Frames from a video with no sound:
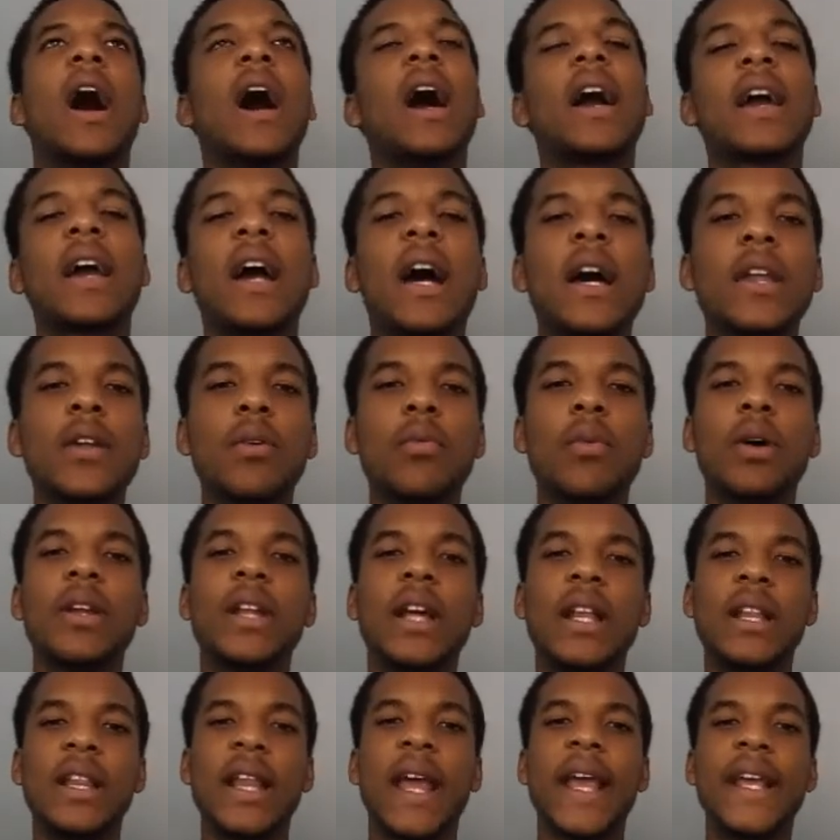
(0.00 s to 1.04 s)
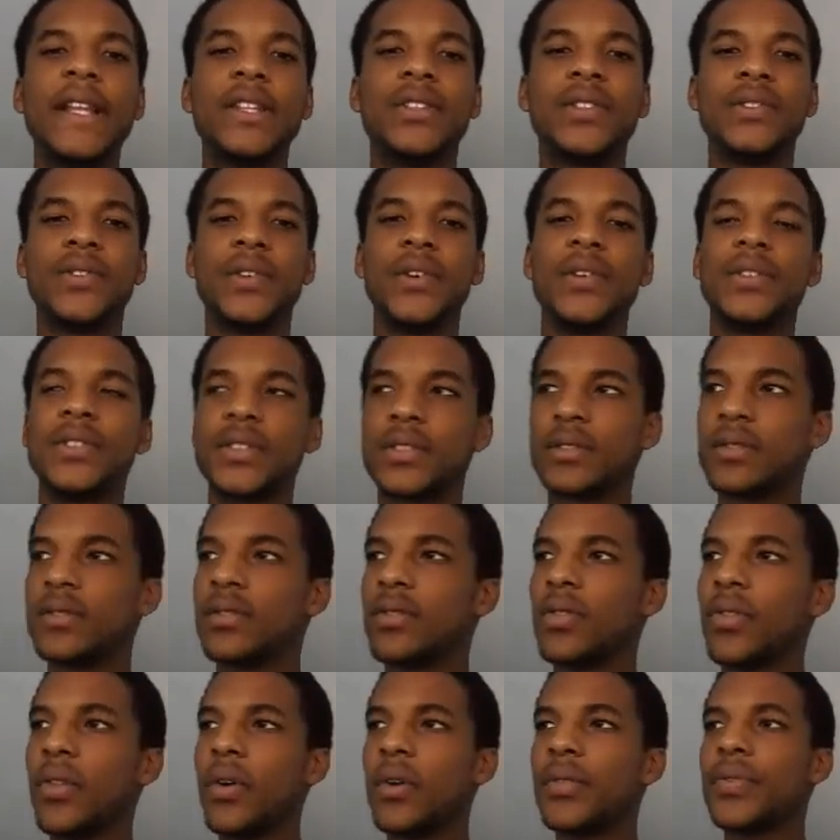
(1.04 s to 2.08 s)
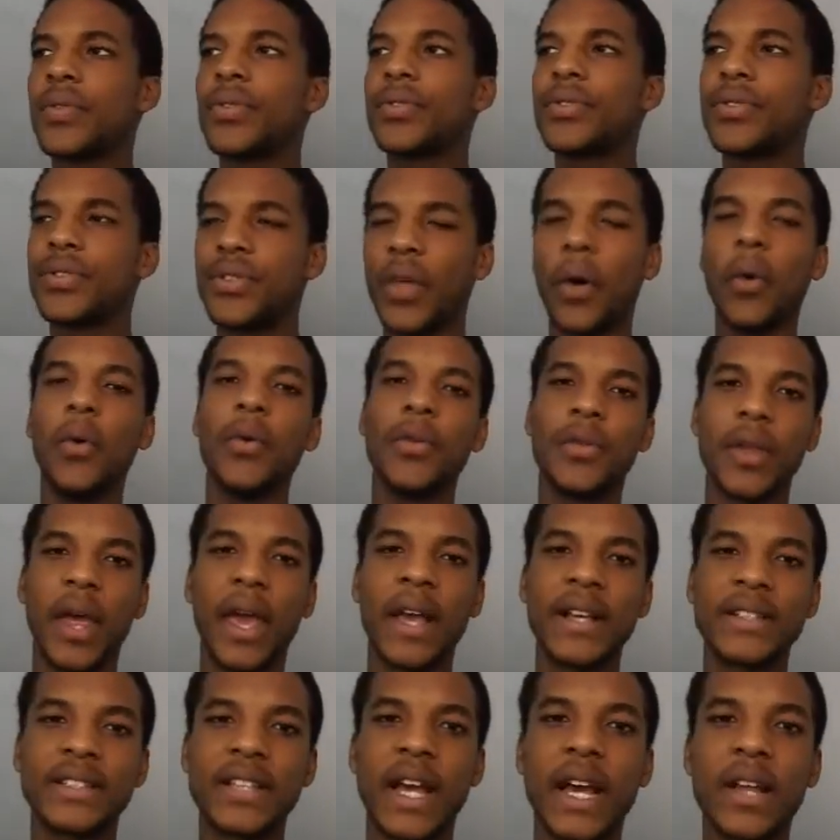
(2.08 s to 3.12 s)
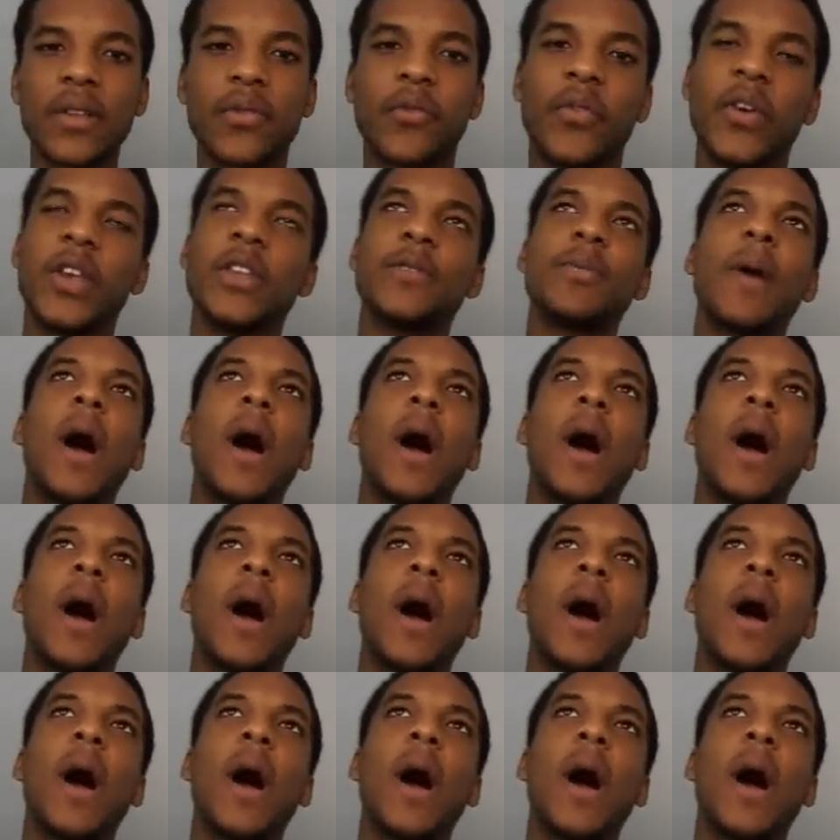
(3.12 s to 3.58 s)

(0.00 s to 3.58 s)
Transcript: I kind of want Elaine to do not those exact things,